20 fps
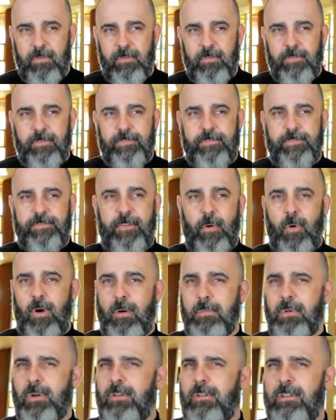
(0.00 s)

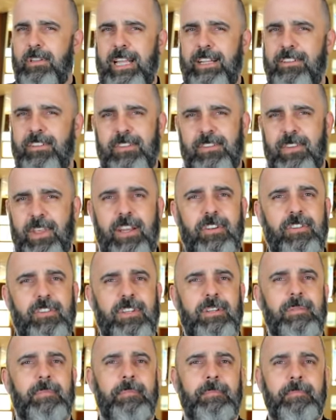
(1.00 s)
formal legislation.